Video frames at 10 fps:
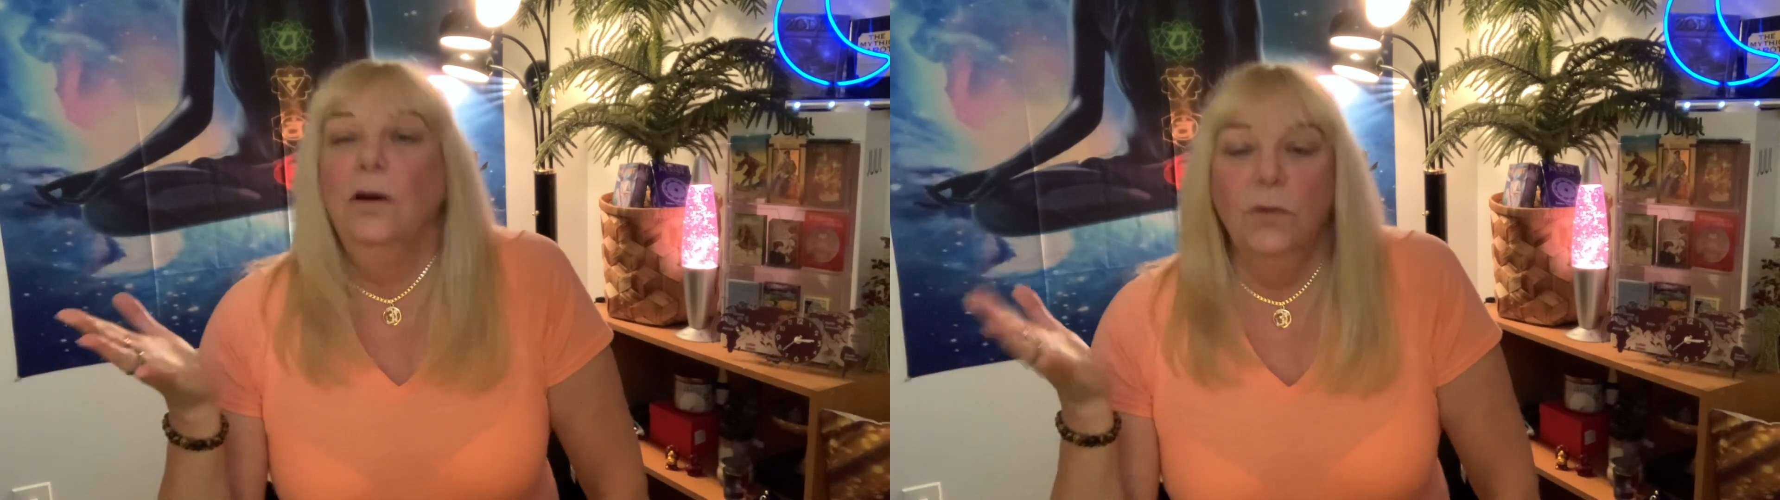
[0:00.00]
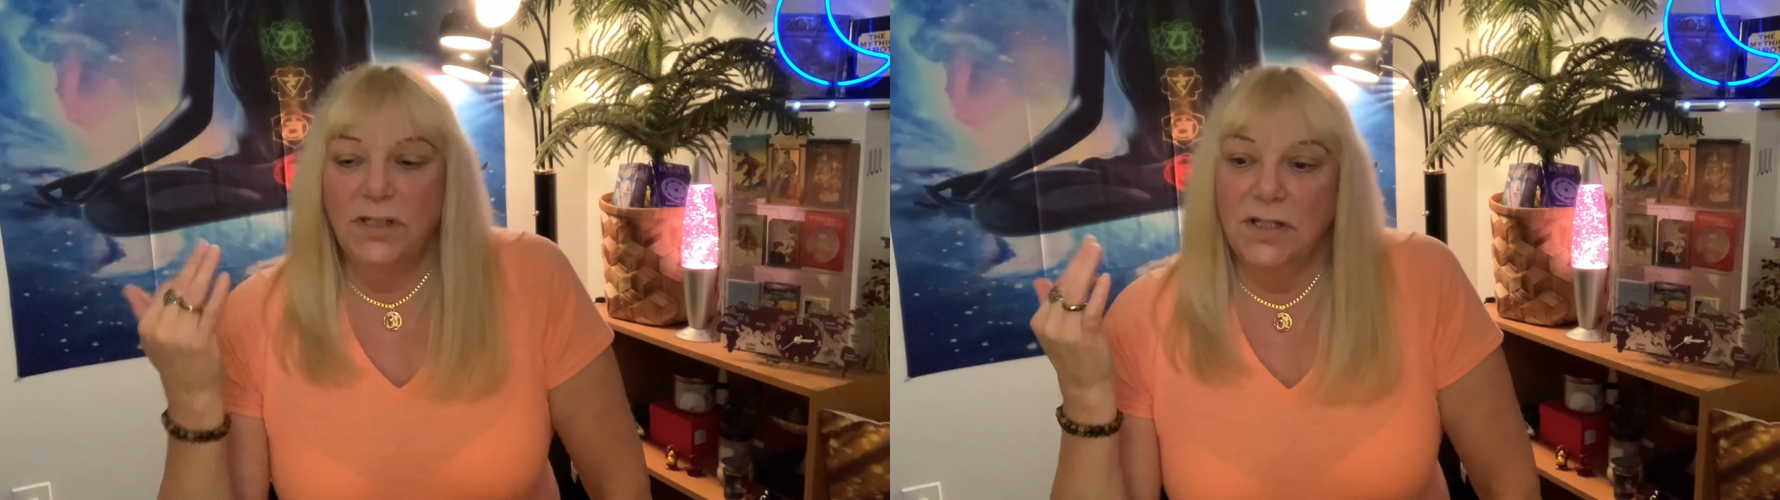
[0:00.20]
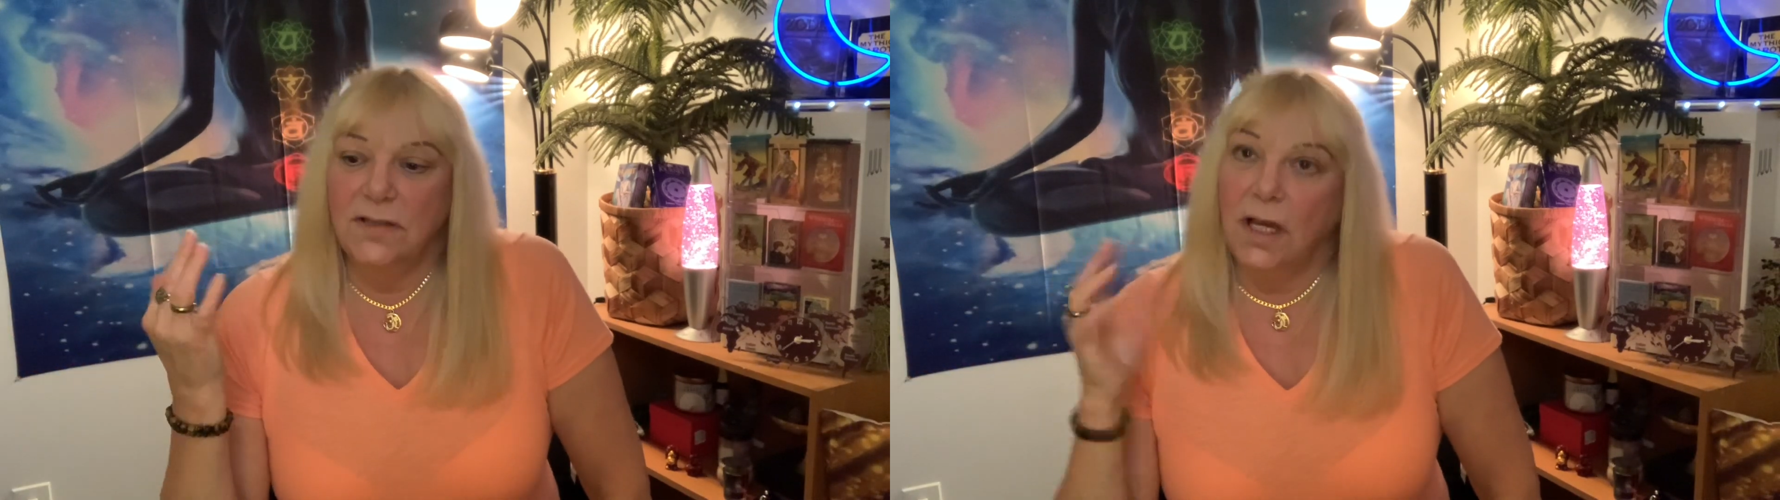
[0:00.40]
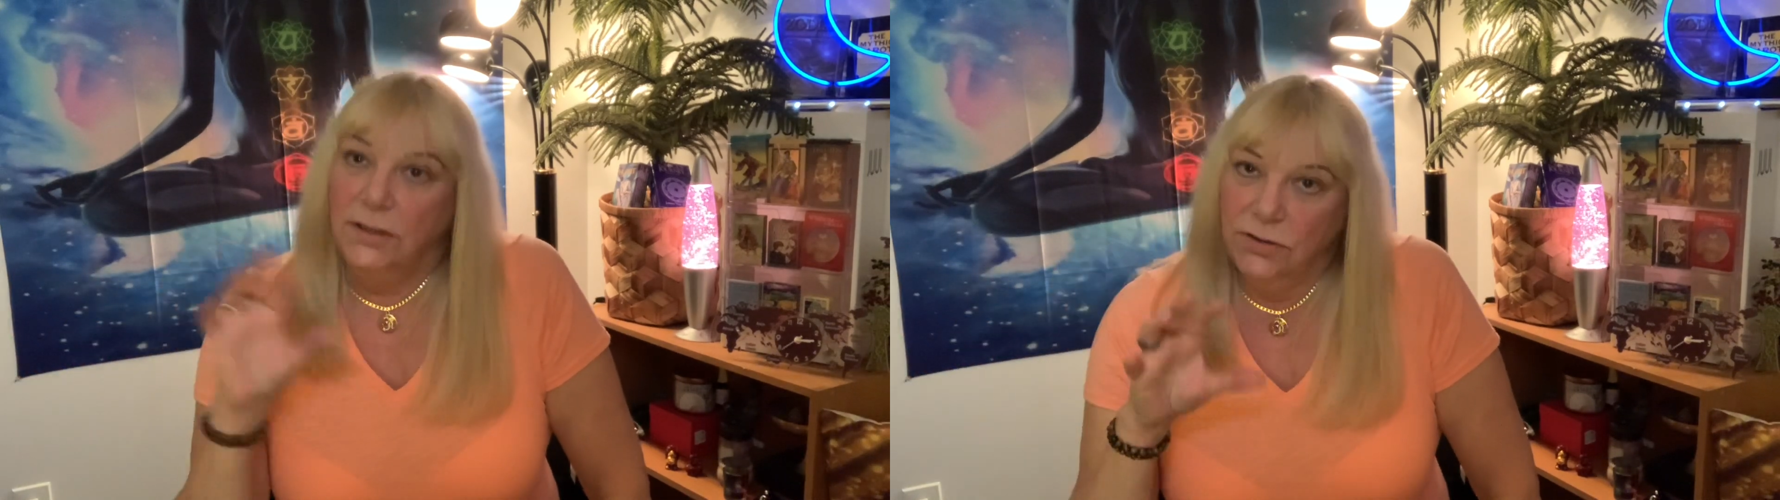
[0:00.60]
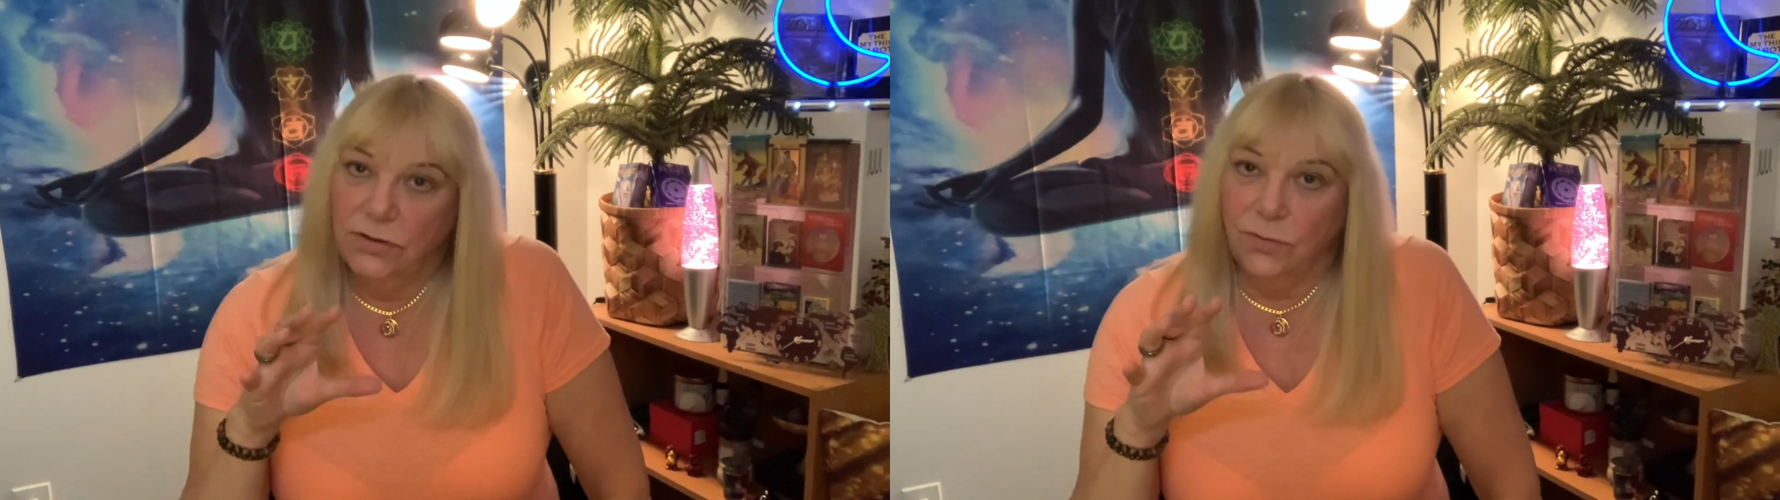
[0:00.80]
which is
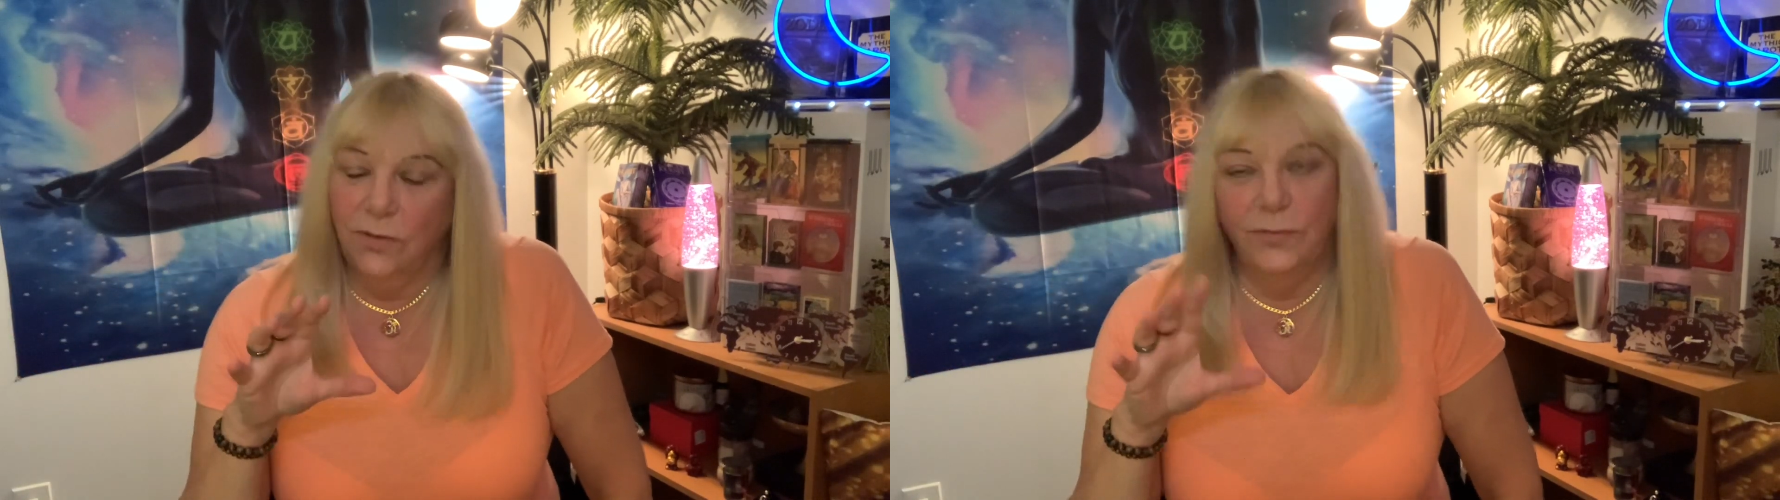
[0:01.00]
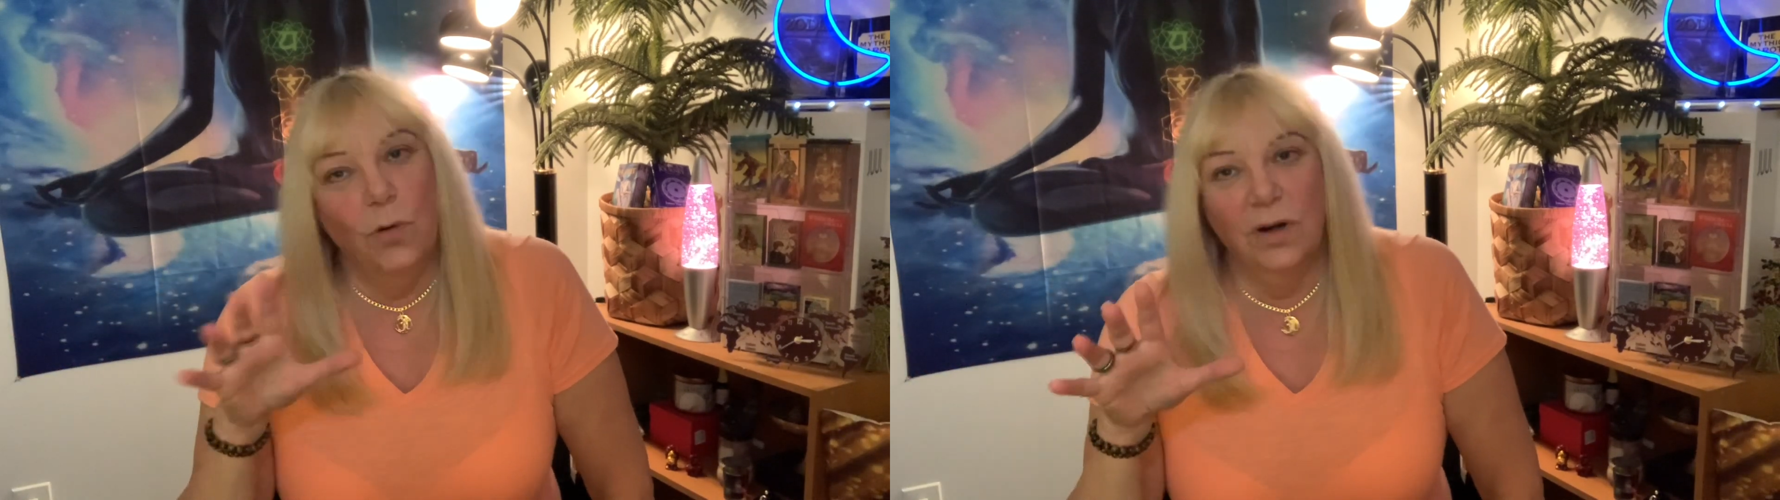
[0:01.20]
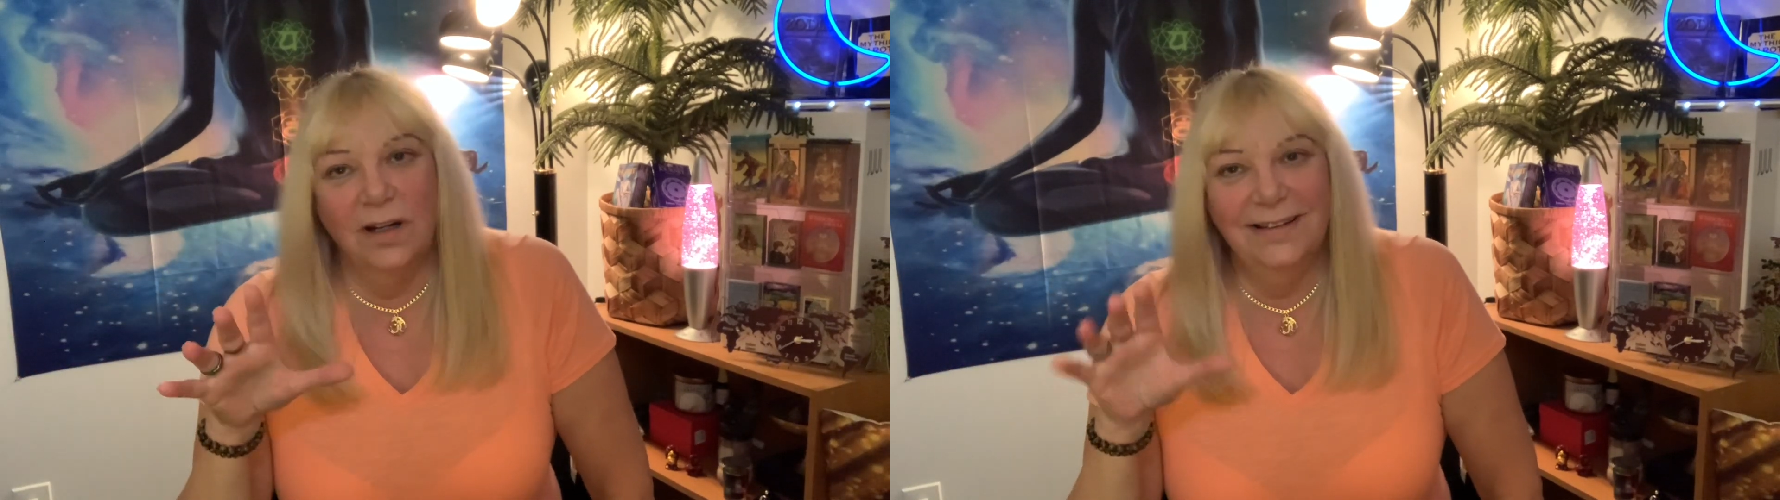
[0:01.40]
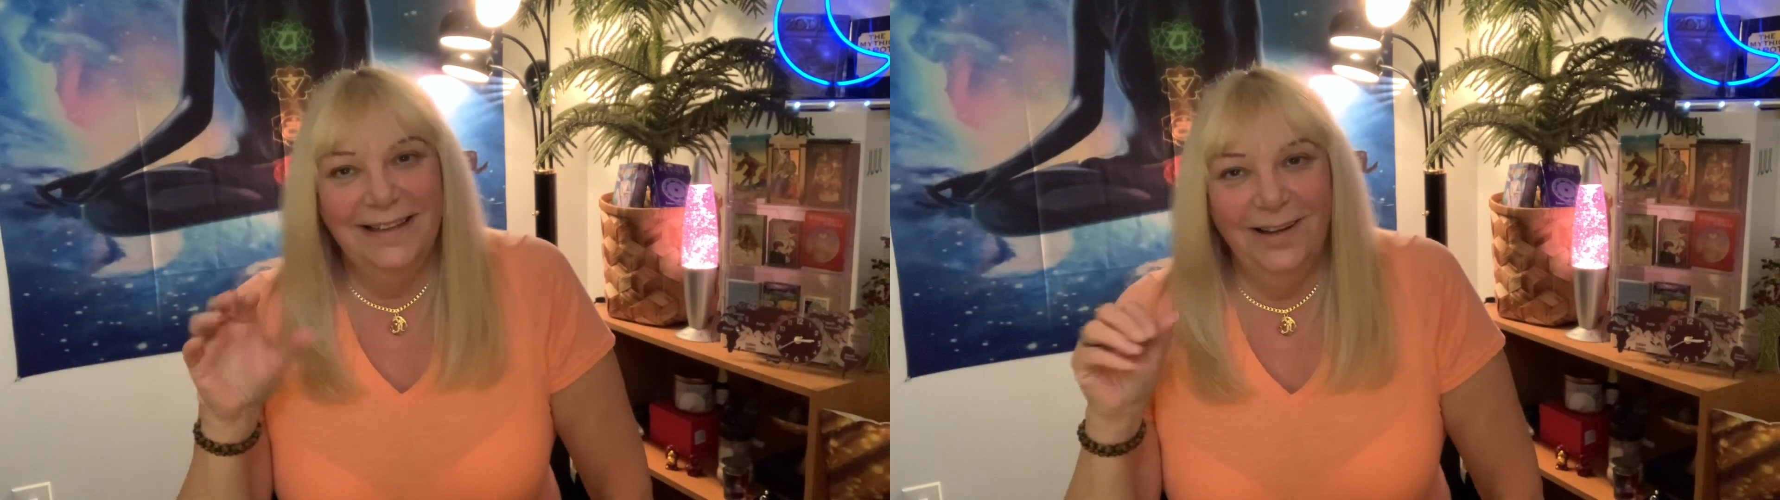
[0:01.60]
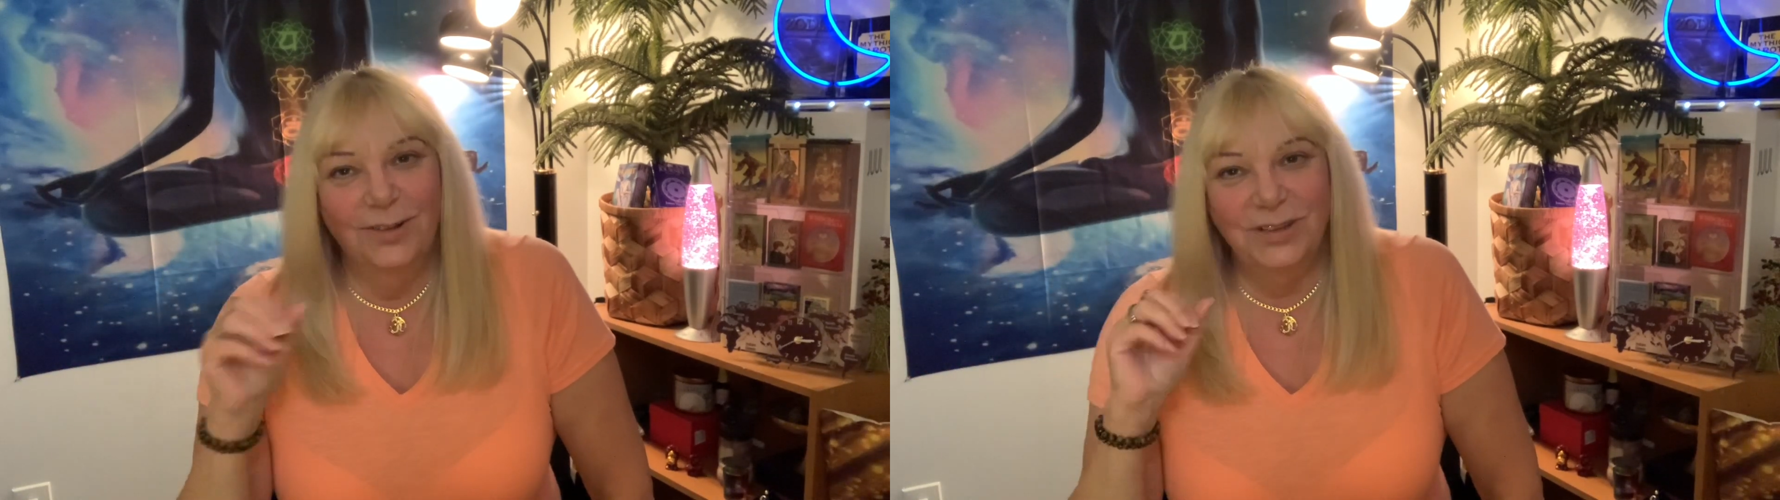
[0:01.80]
unusual for Leo.